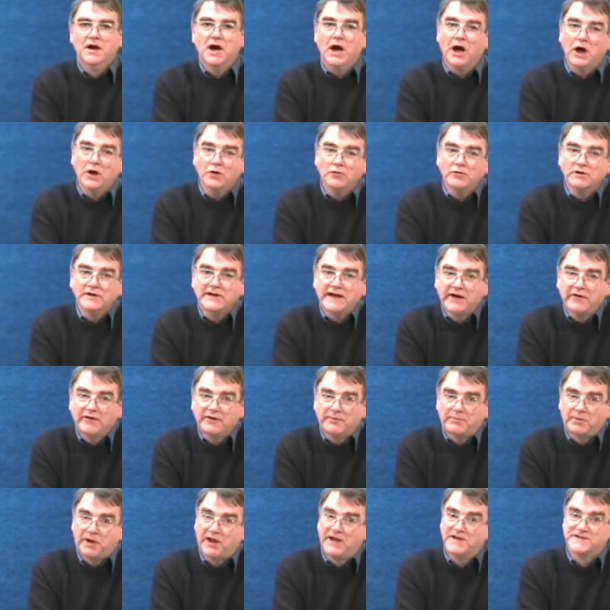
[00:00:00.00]
Only go
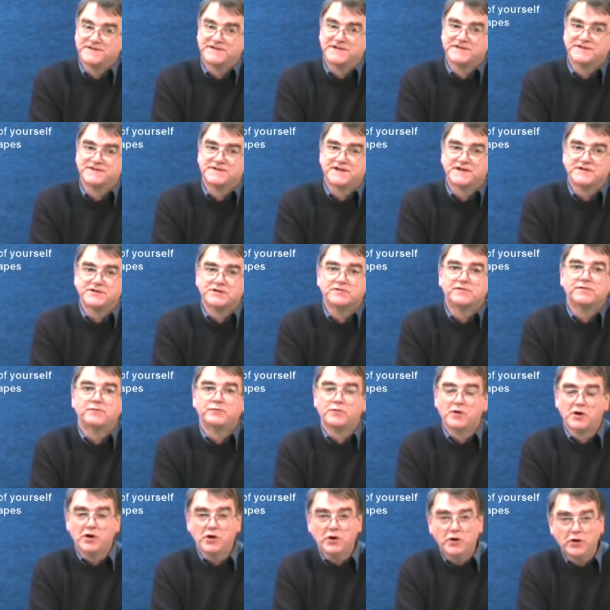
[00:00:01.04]
into places that you've
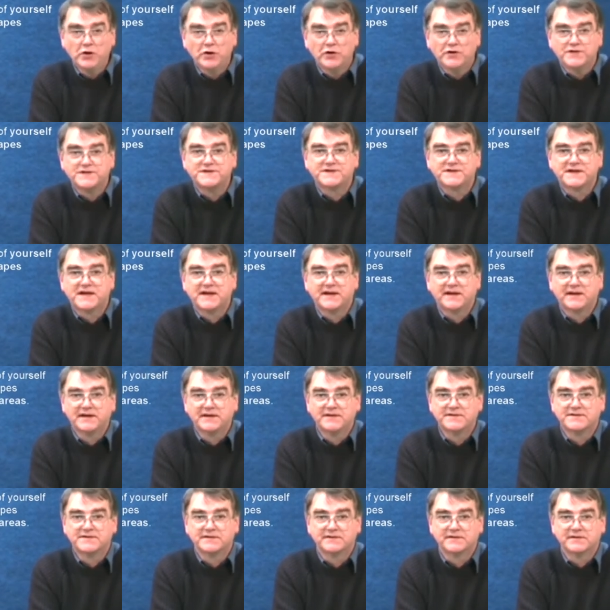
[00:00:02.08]
rehearsed getting
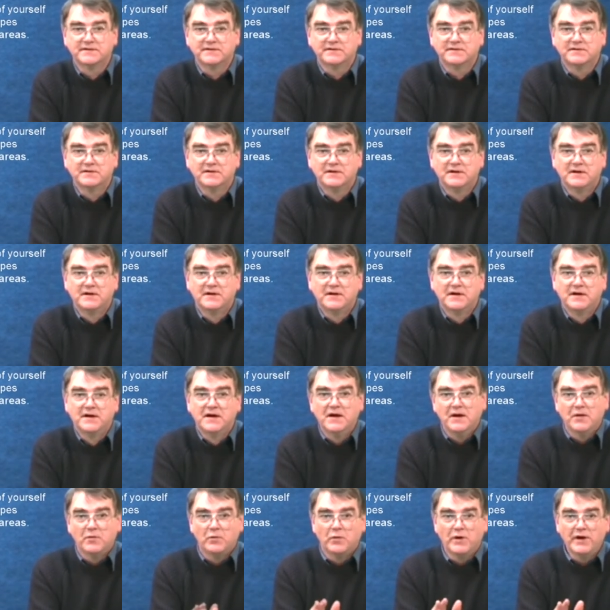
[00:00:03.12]
into.
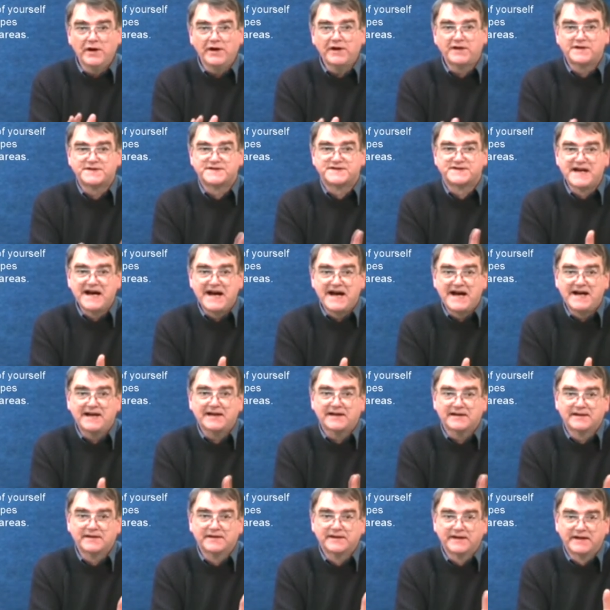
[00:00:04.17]
When it is
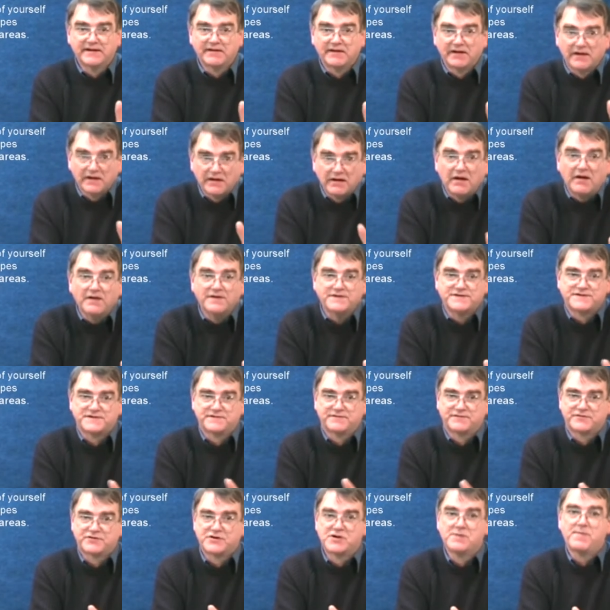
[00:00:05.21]
dark and there are lots
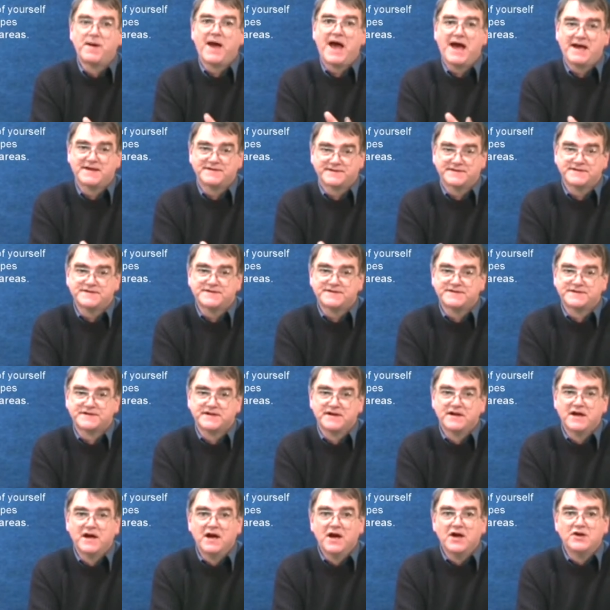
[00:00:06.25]
of trip hazards,
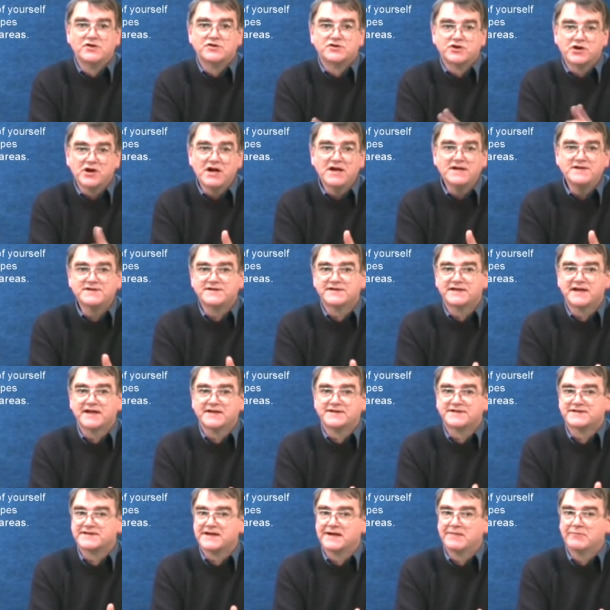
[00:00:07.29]
trying to get
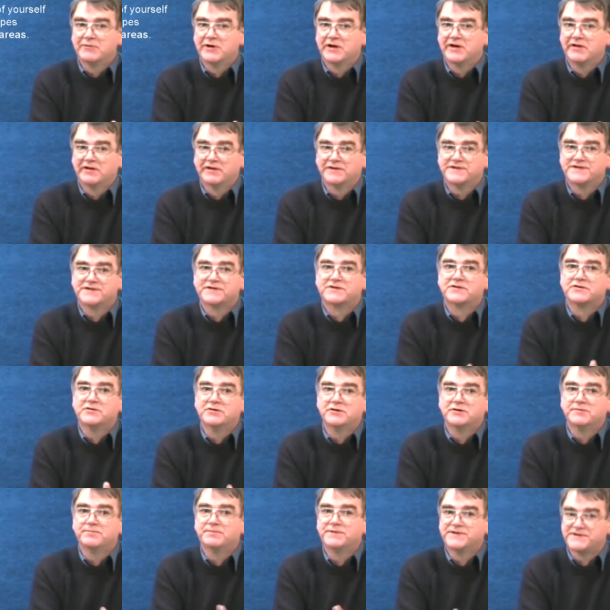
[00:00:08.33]
somewhere else
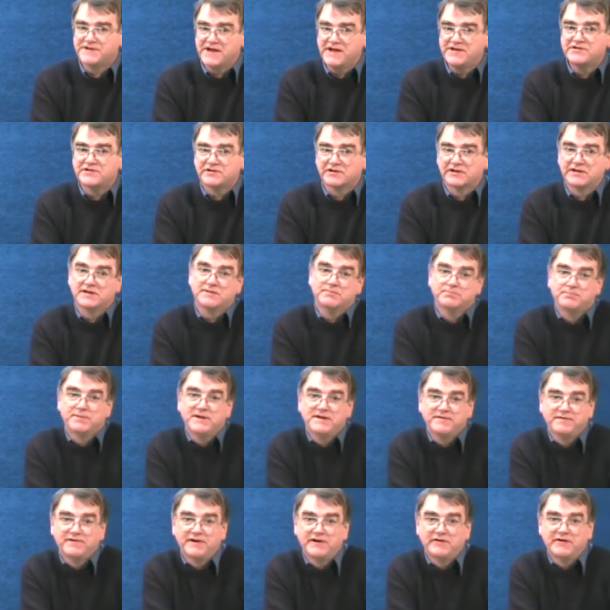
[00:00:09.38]
could potentially
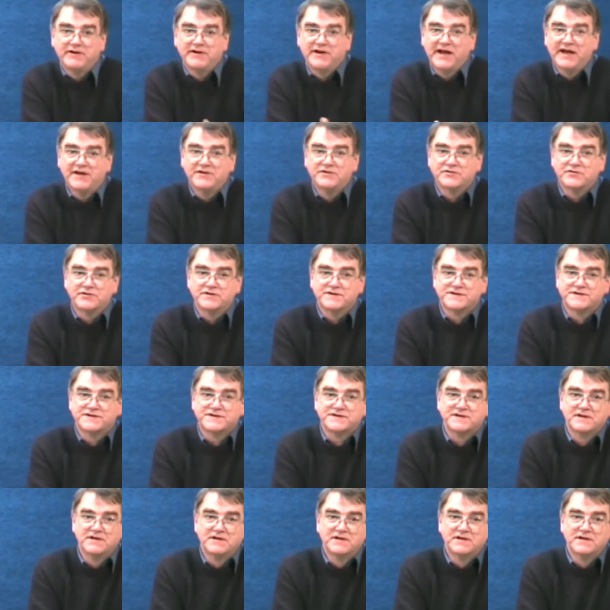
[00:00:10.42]
be very dangerous.